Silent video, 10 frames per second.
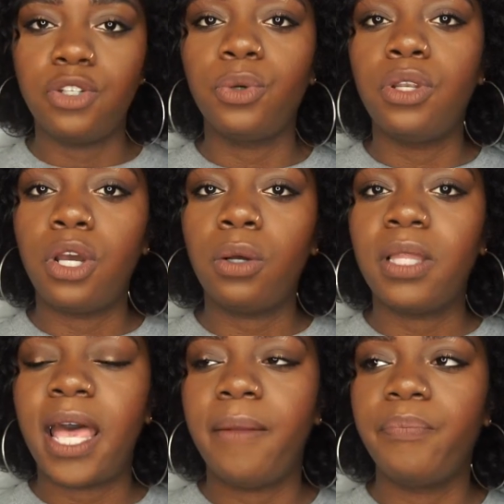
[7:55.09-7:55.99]
You'll know
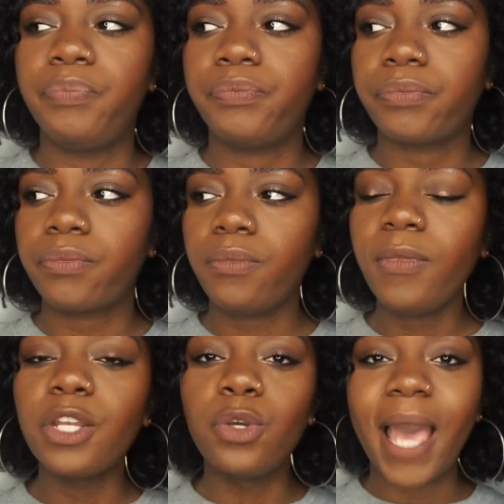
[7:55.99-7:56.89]
that
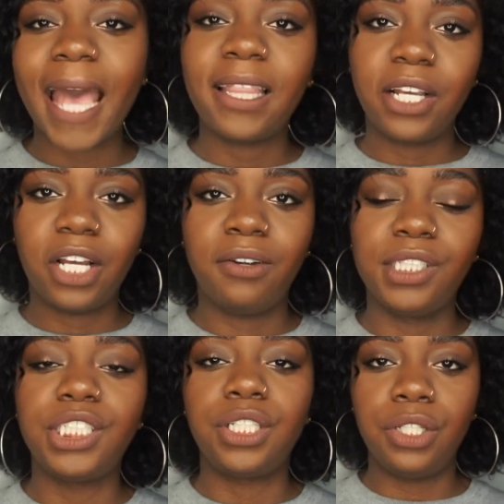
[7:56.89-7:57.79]
you had the
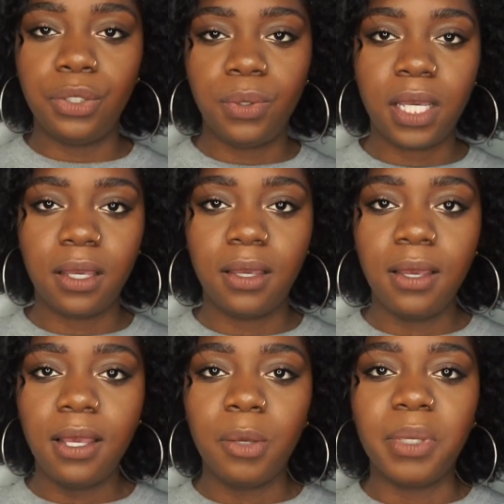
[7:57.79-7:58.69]
courage to do it
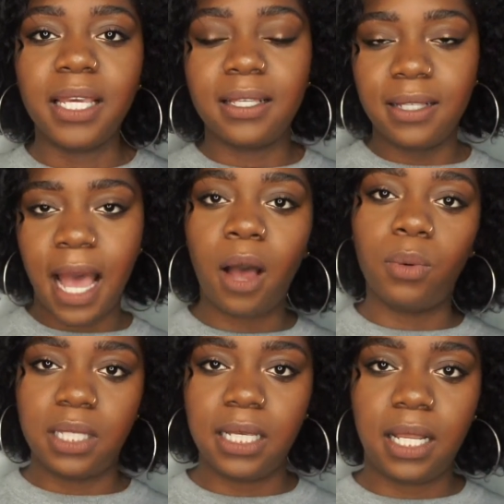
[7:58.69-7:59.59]
because God
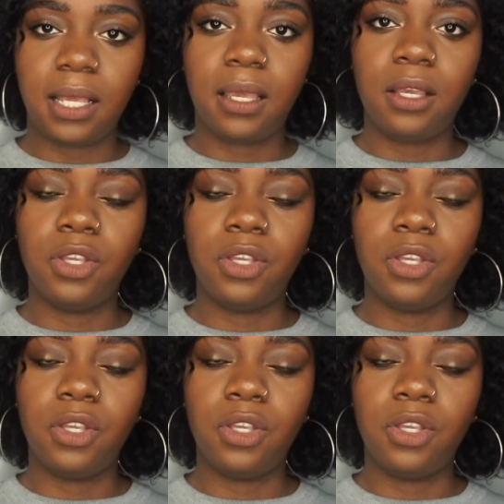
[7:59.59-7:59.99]
was leading it.